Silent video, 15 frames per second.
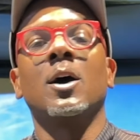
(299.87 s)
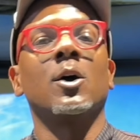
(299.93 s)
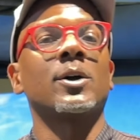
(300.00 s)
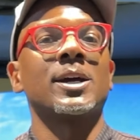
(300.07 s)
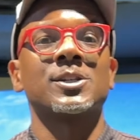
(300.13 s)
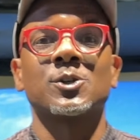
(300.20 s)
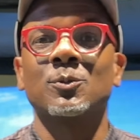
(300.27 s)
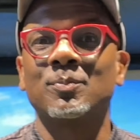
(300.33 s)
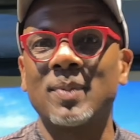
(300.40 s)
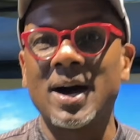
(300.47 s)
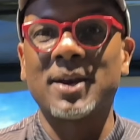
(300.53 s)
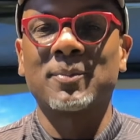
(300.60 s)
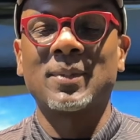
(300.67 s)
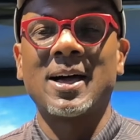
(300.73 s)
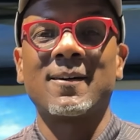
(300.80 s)
Okay, so
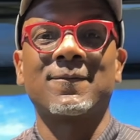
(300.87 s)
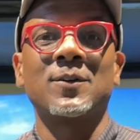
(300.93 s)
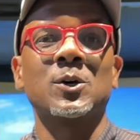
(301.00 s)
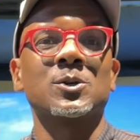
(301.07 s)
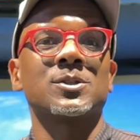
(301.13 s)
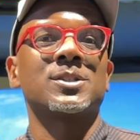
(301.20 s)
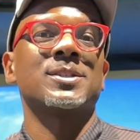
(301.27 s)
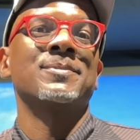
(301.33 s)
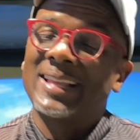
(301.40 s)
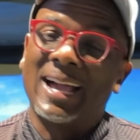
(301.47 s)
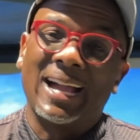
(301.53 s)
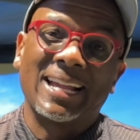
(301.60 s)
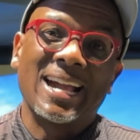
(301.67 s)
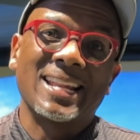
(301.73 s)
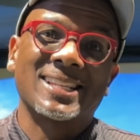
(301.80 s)
bottom line, folks,
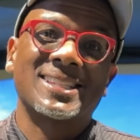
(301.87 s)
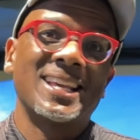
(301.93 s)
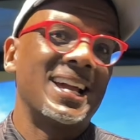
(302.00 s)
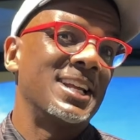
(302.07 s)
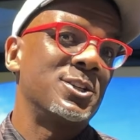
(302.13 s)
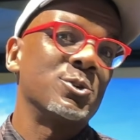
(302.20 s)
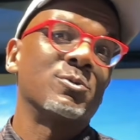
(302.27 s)
I gotta say I do